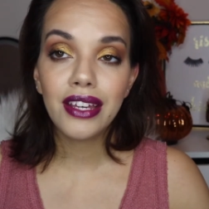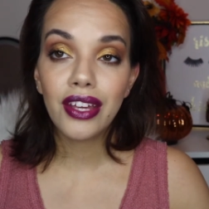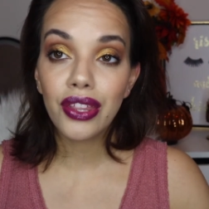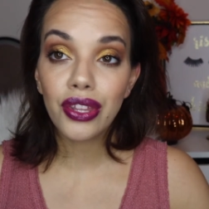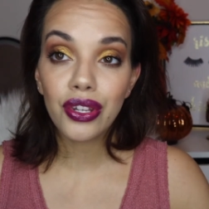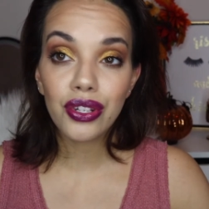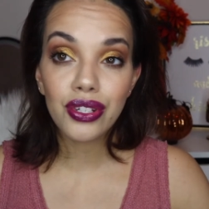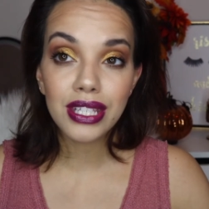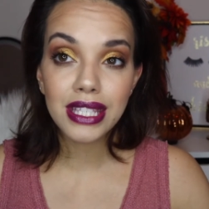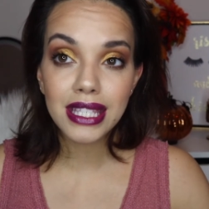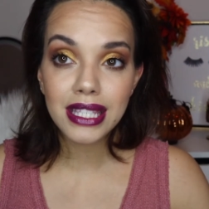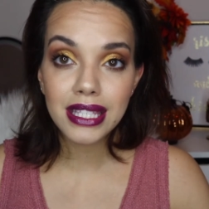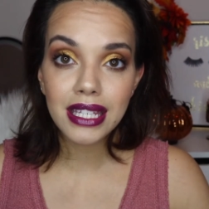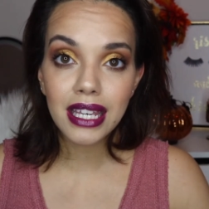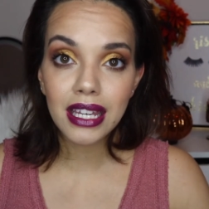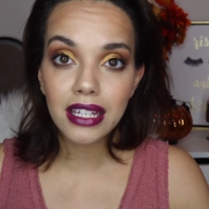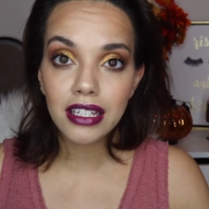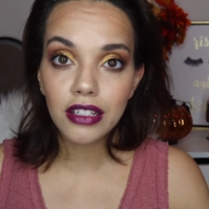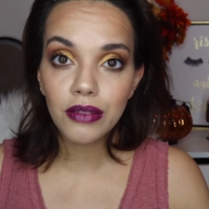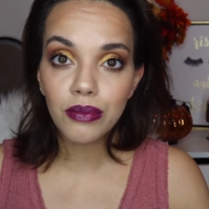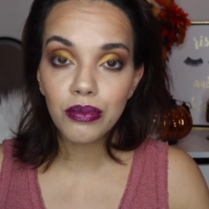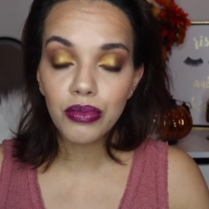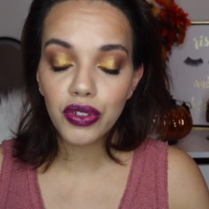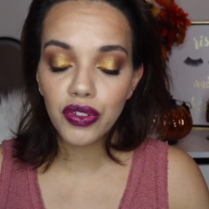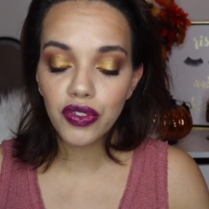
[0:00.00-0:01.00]
other skin
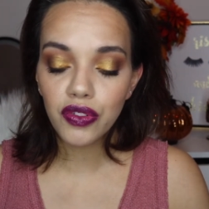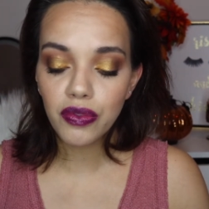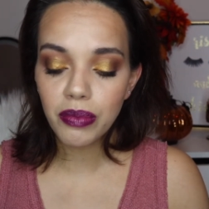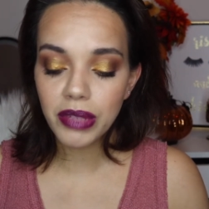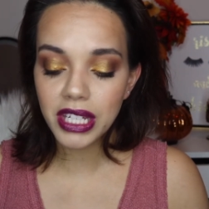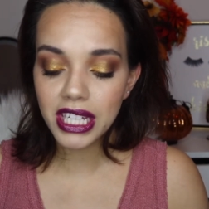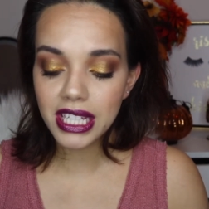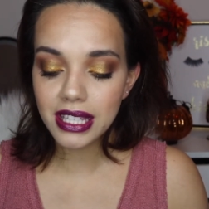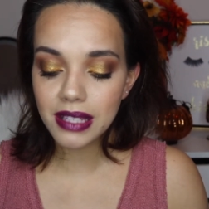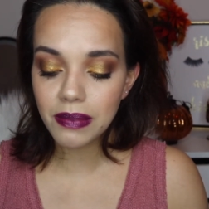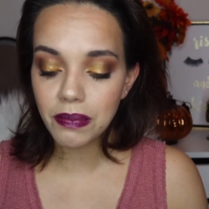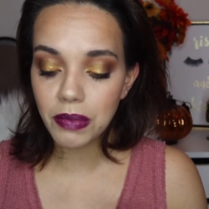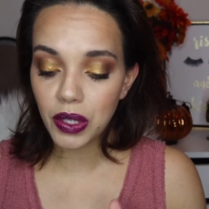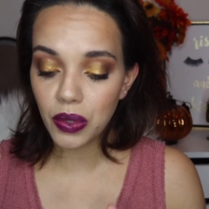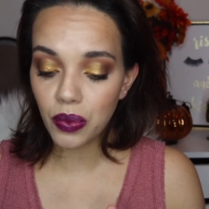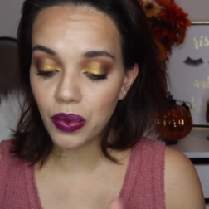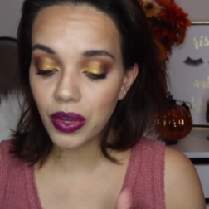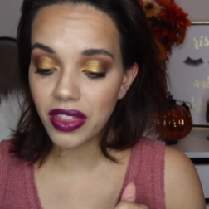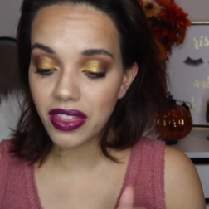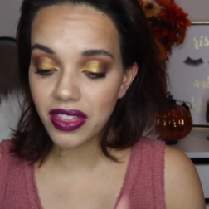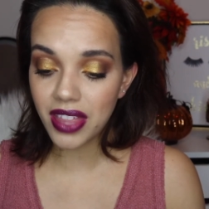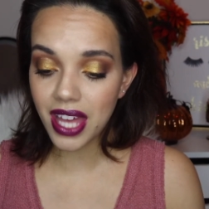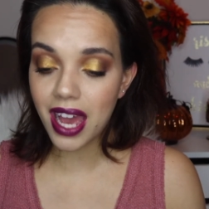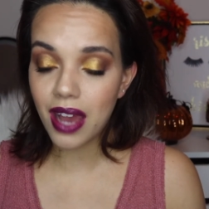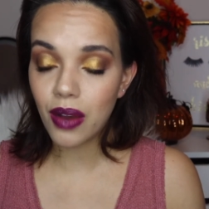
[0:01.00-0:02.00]
improvements. But
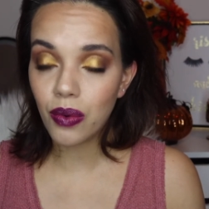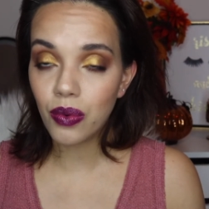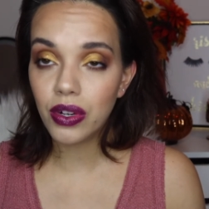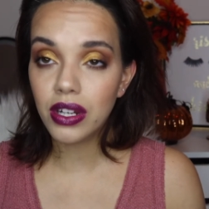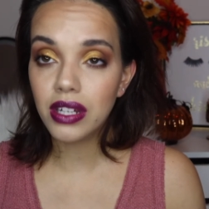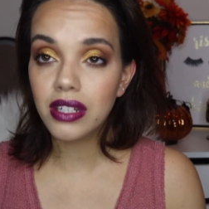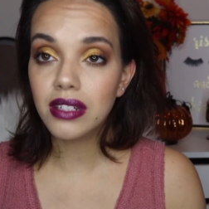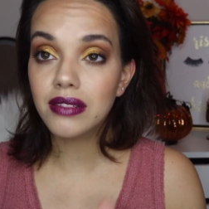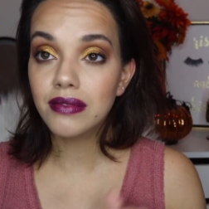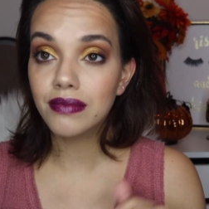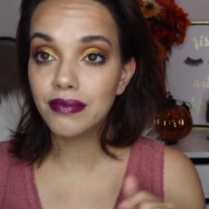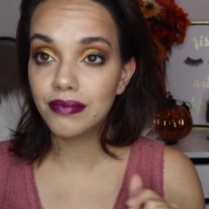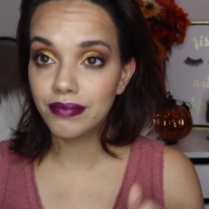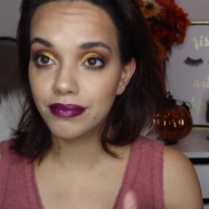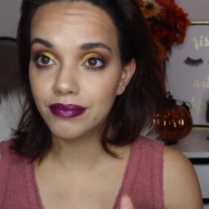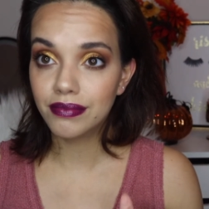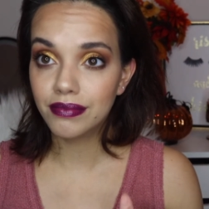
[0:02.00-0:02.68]
with that one,